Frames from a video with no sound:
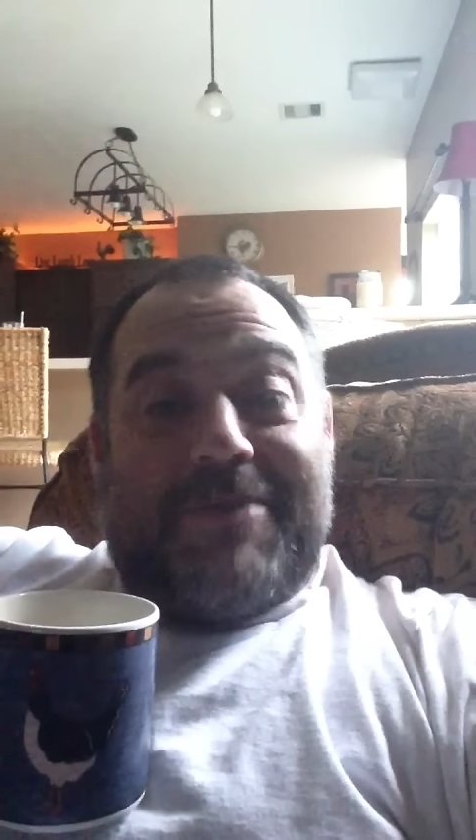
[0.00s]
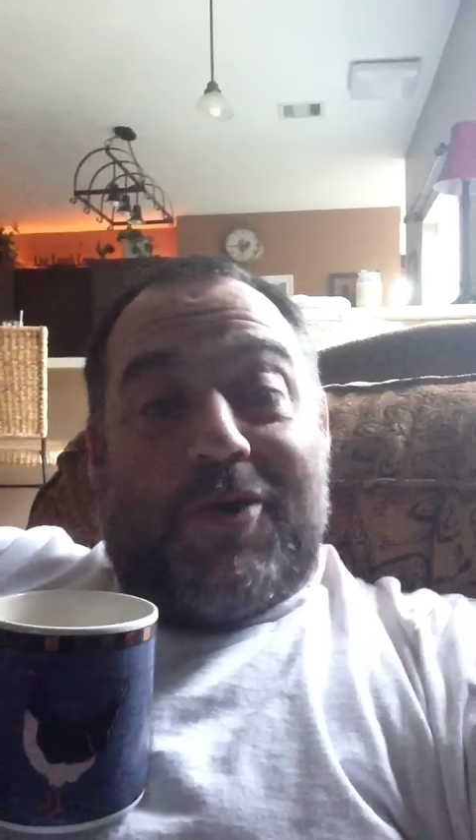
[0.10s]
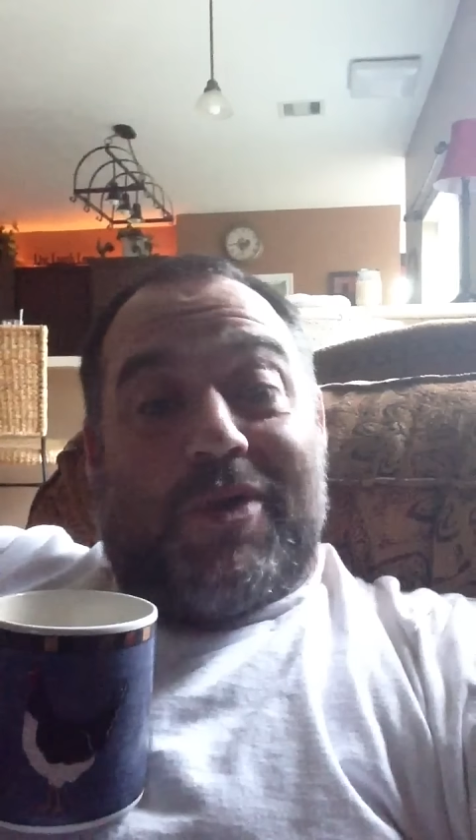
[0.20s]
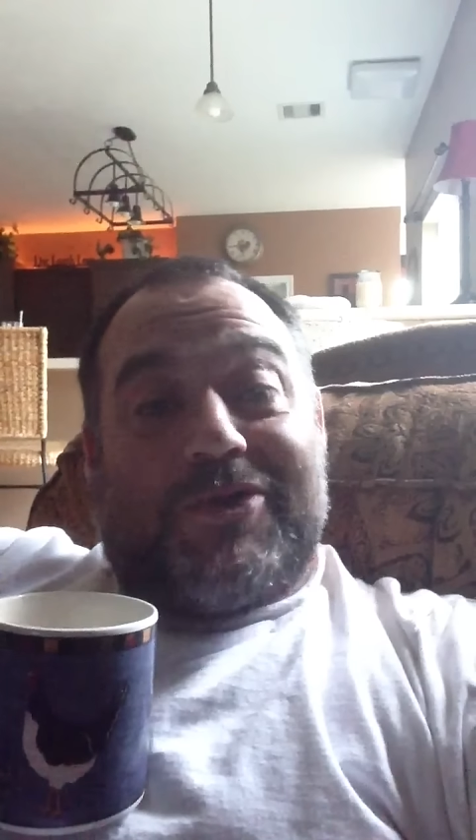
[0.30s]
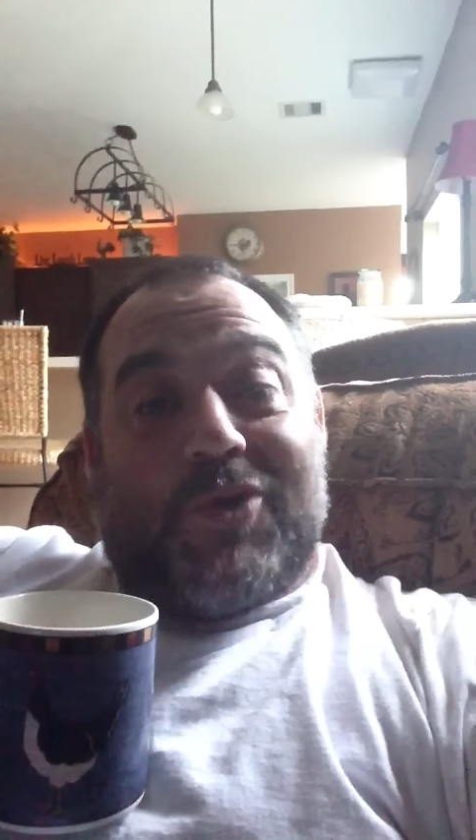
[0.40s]
by
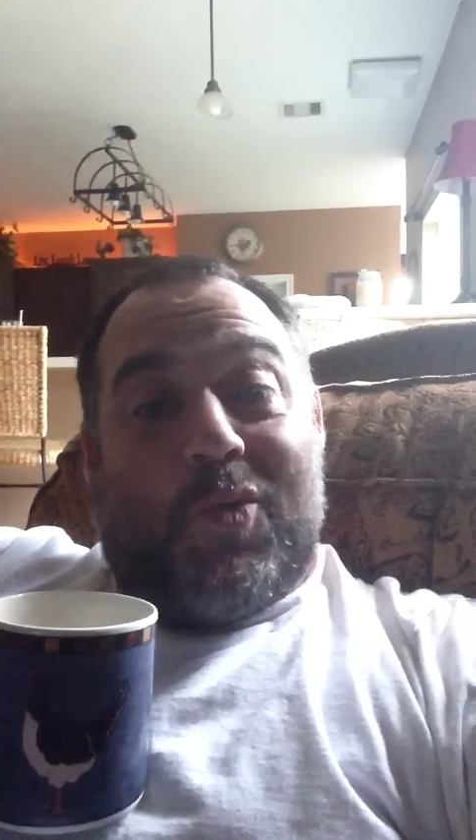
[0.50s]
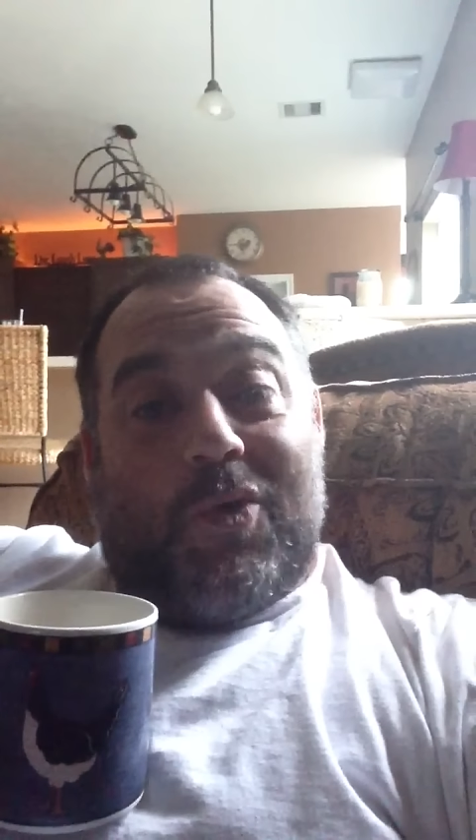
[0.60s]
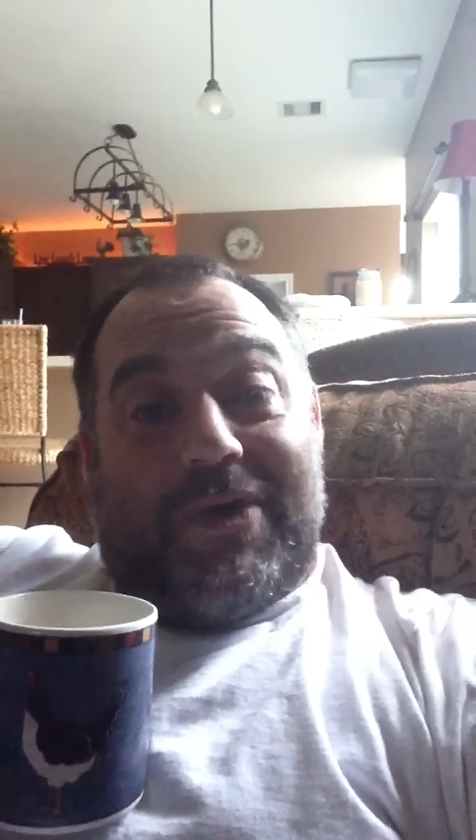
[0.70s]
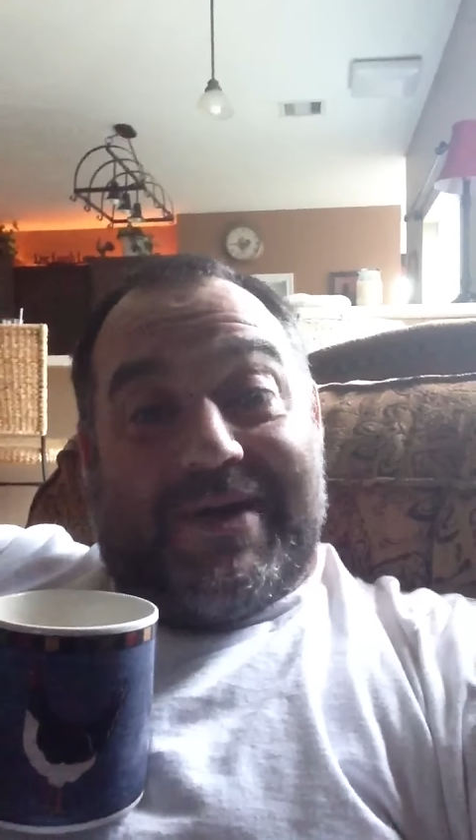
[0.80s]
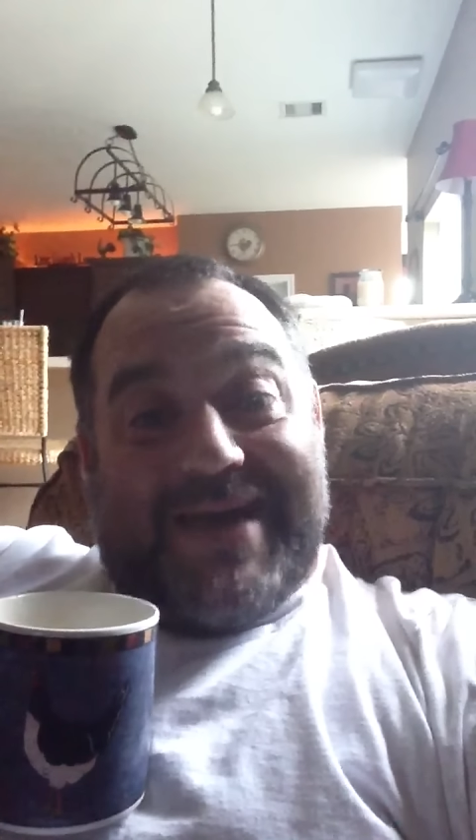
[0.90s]
what the
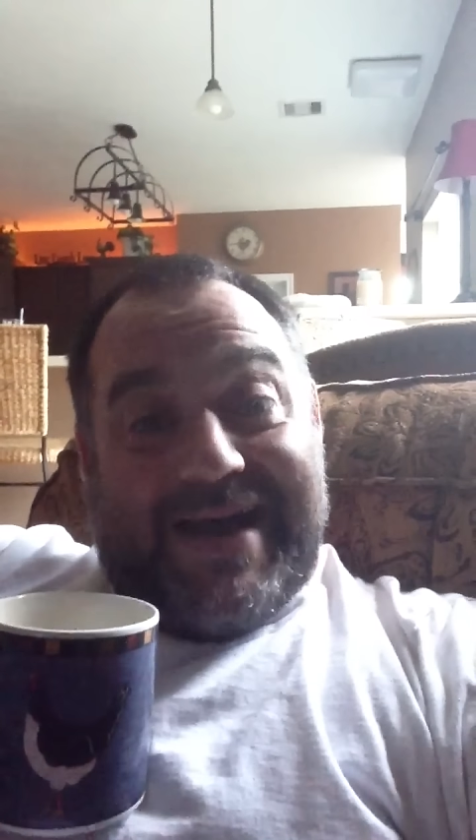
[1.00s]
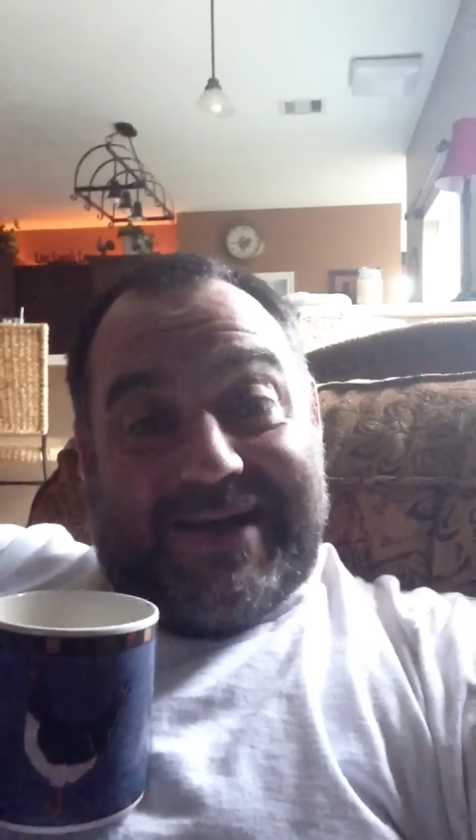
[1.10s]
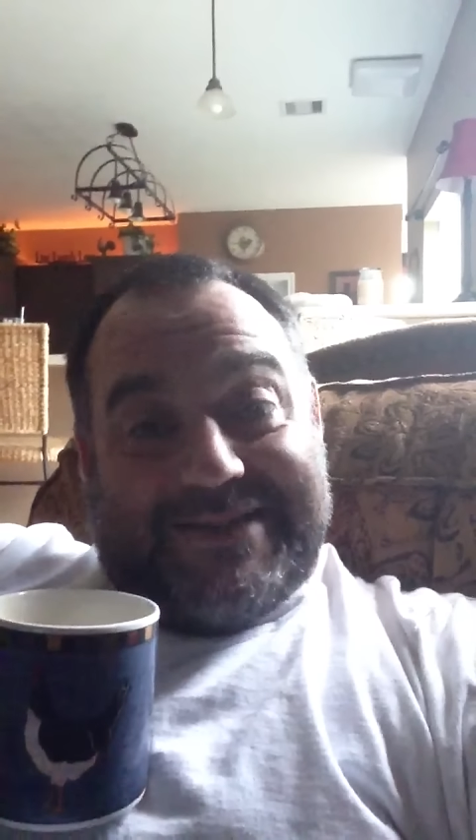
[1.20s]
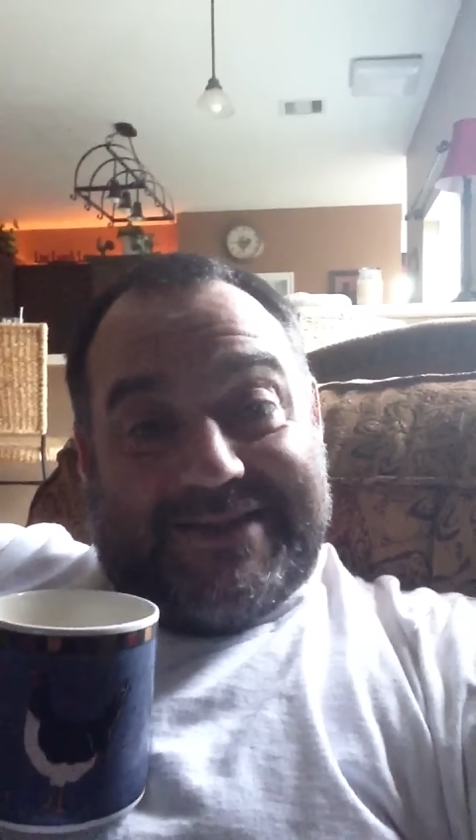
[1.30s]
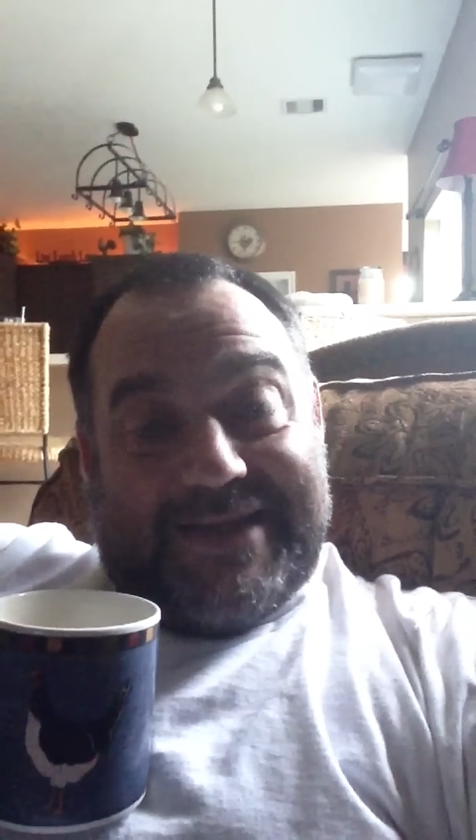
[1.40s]
Word of
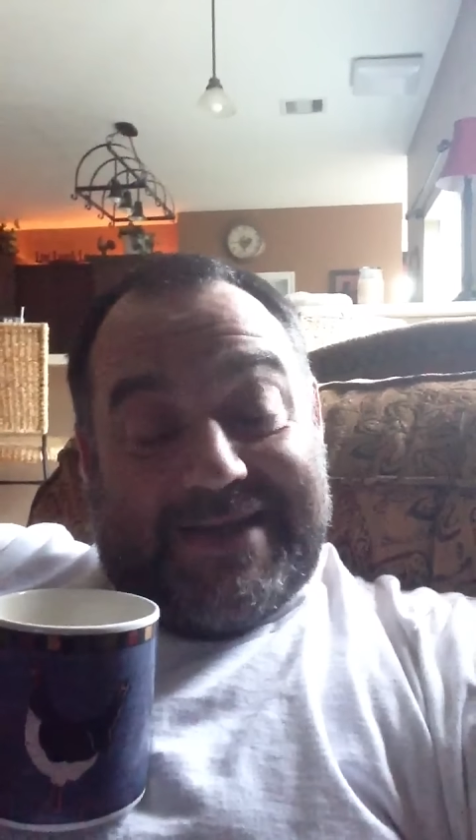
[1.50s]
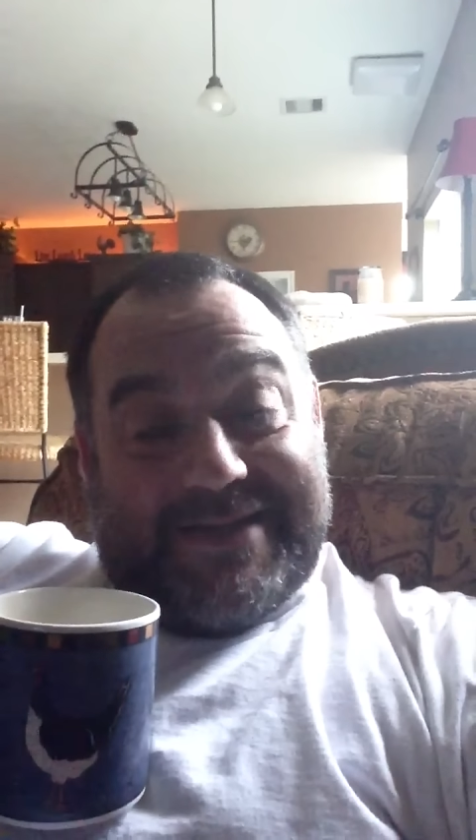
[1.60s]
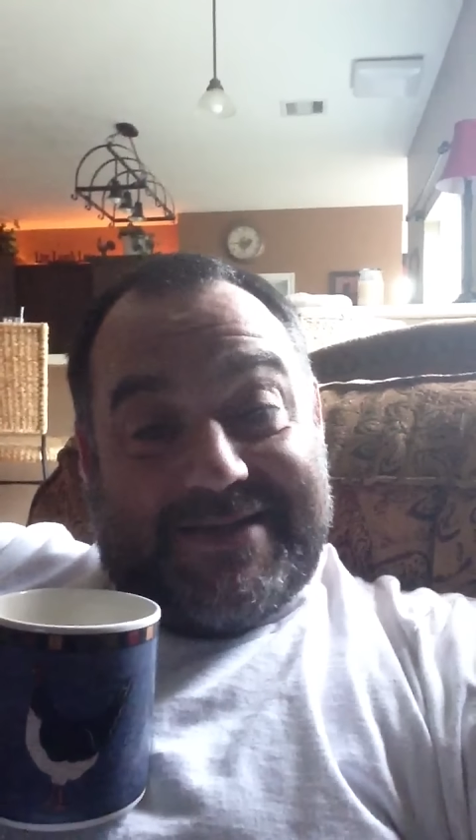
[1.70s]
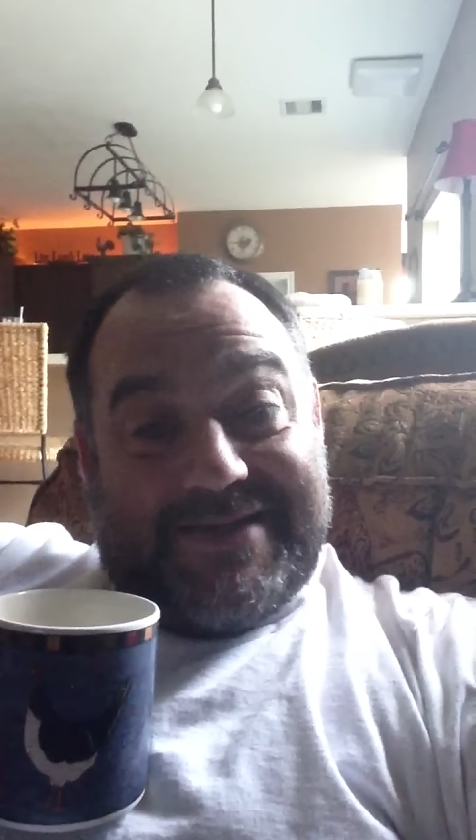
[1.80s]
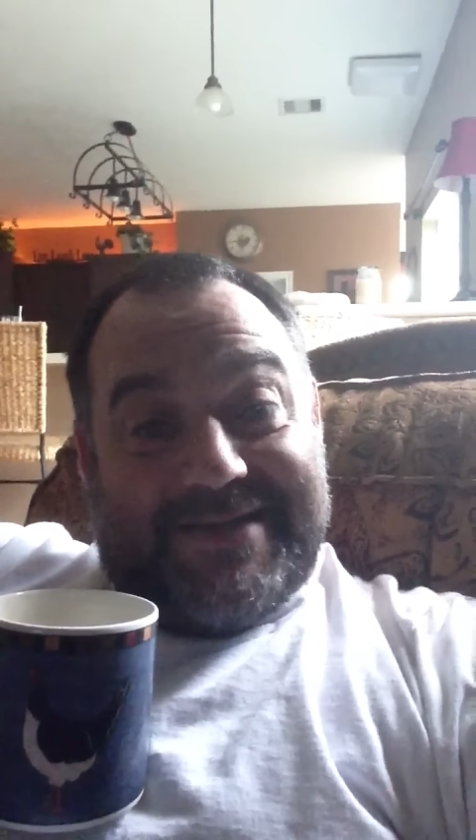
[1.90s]
God
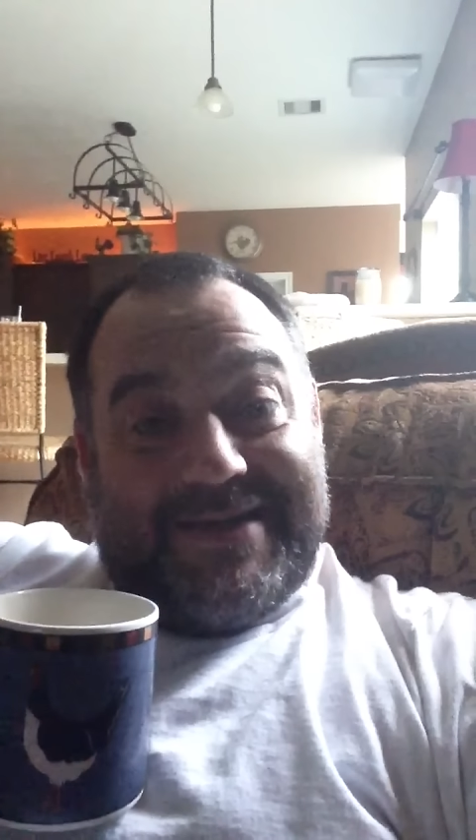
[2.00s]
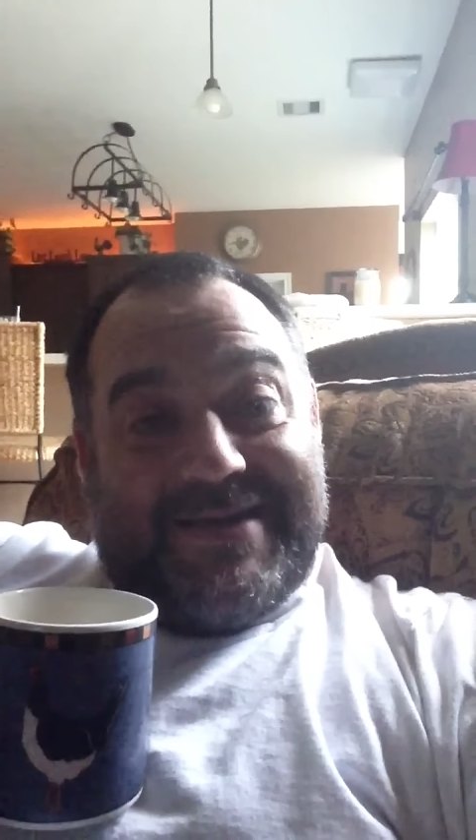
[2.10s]
says.